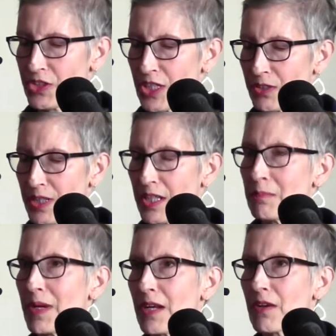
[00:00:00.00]

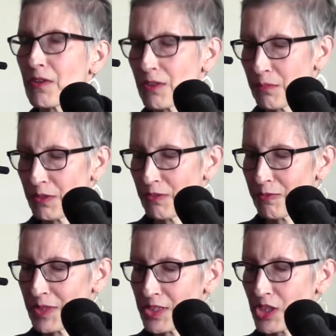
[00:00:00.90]
generated by art
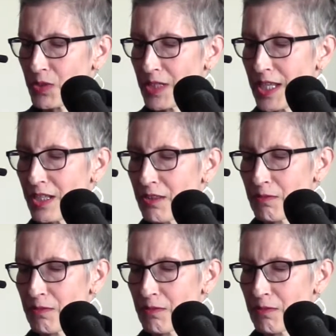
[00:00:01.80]
movements created